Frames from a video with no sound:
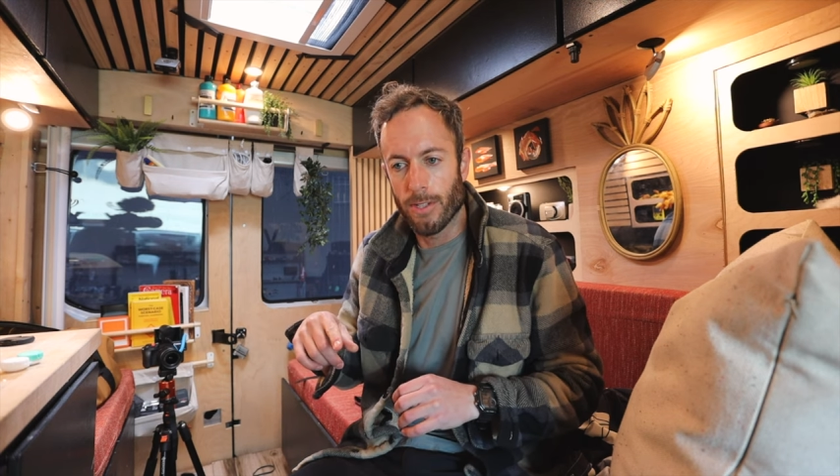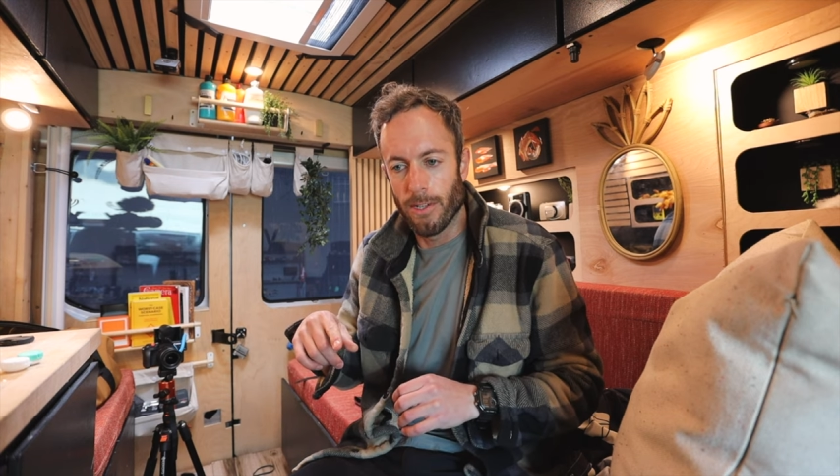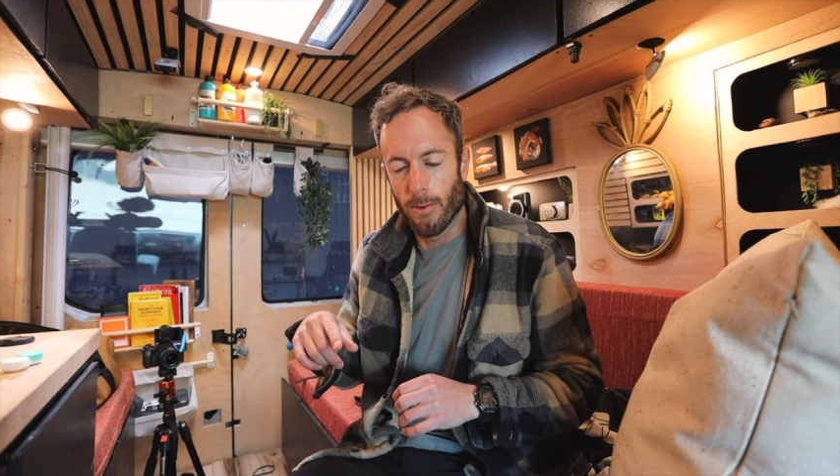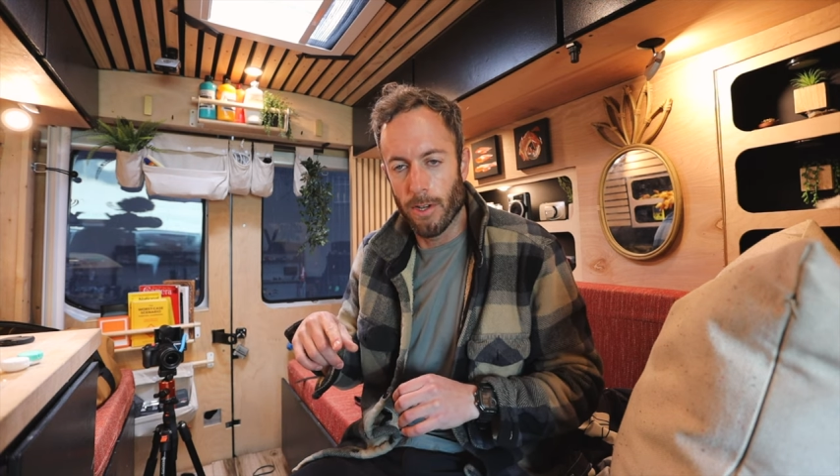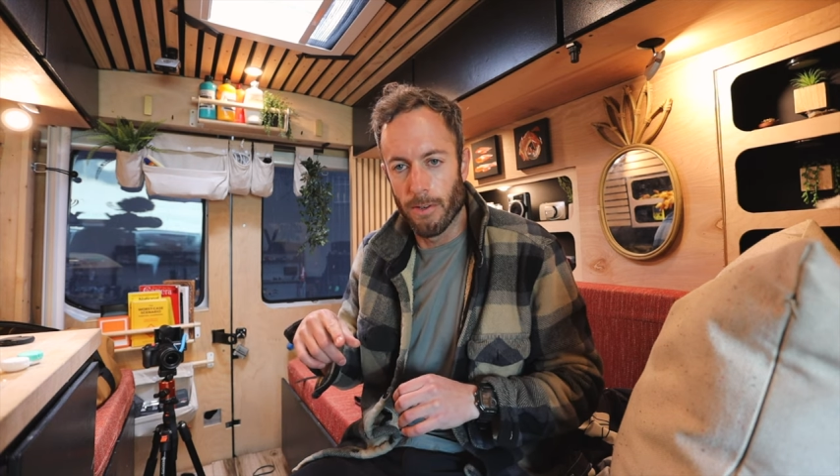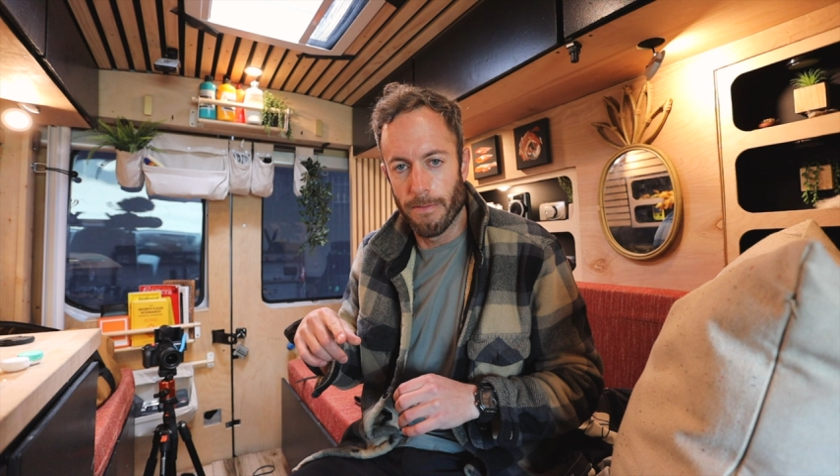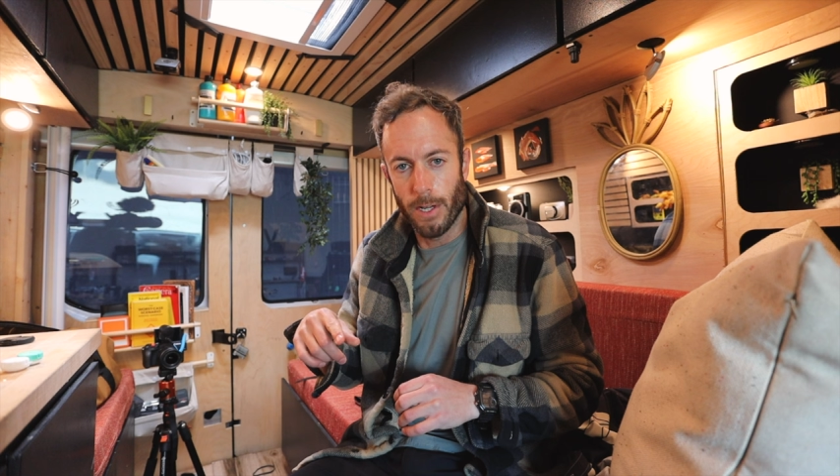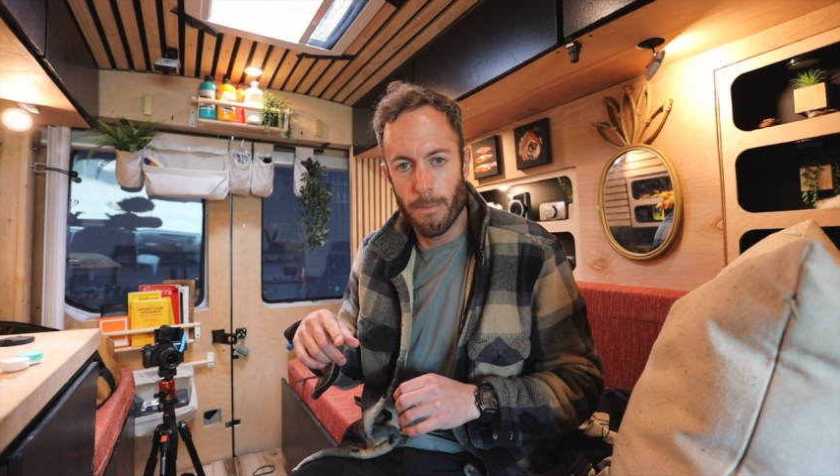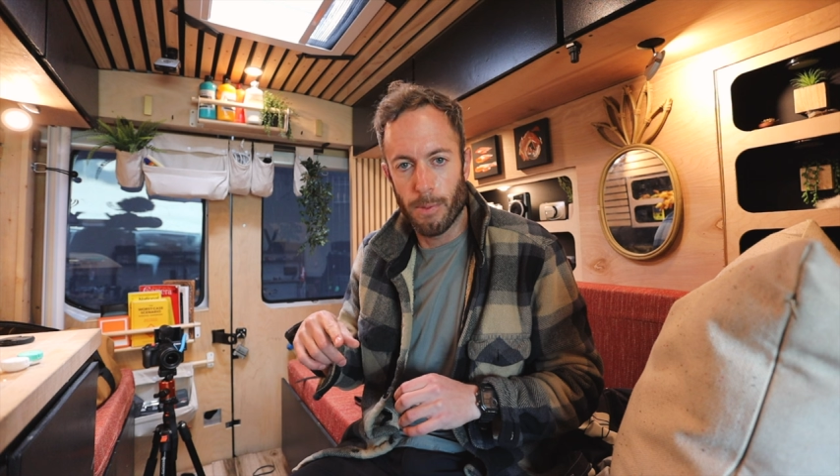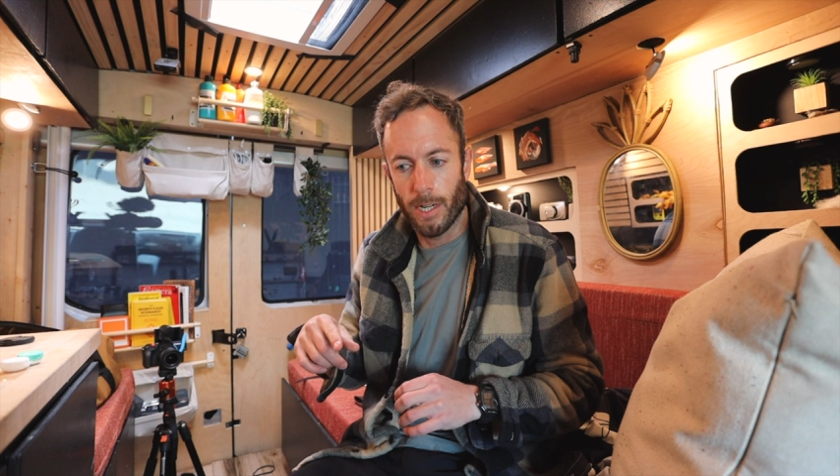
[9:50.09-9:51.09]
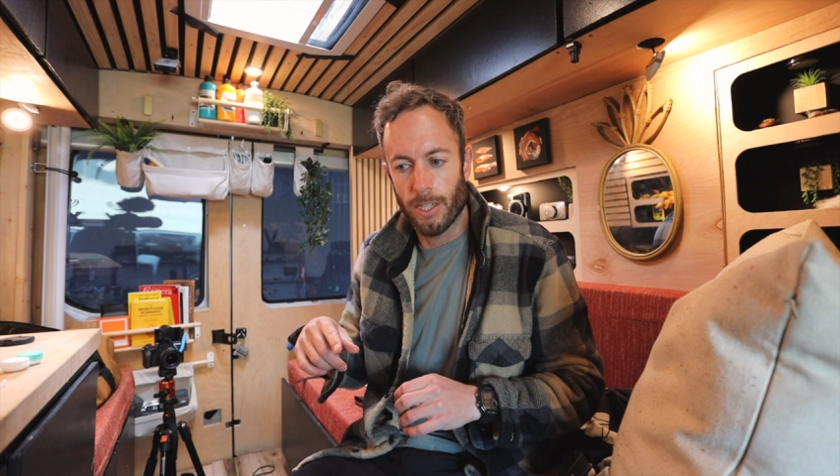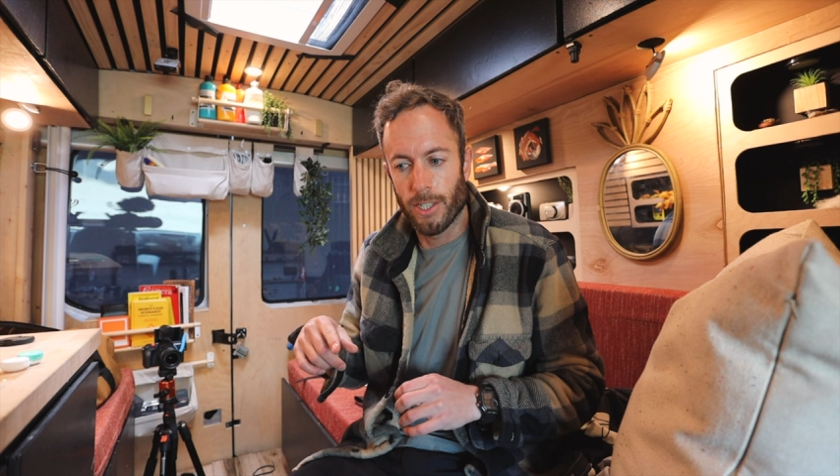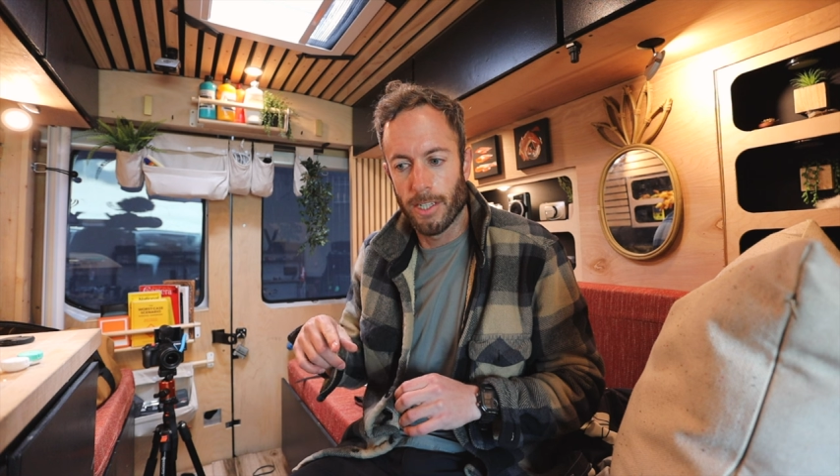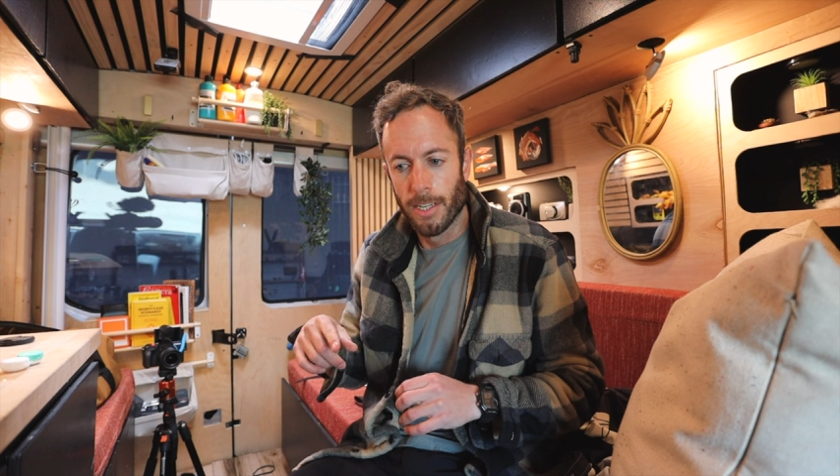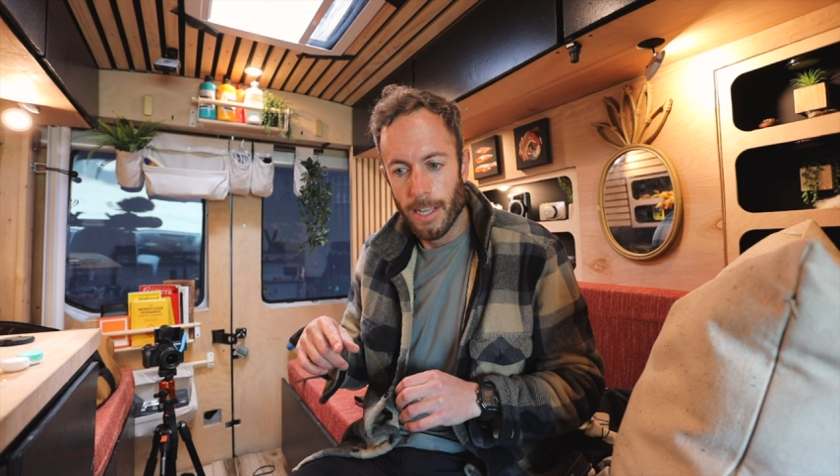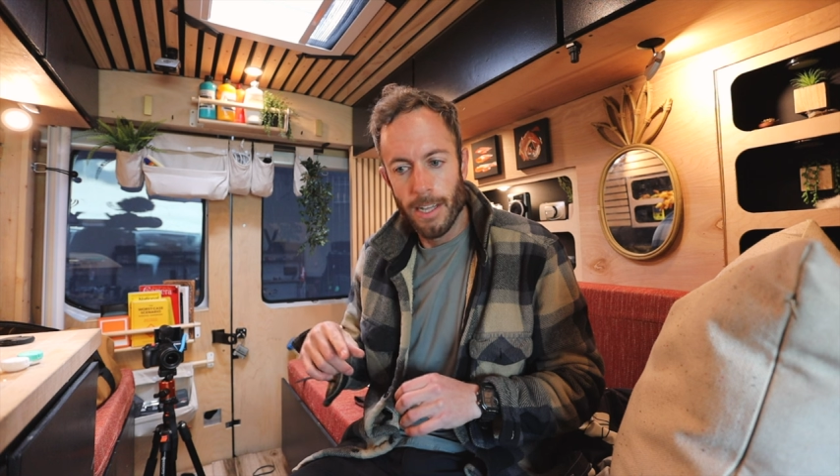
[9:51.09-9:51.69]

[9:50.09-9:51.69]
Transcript: I do all their video production.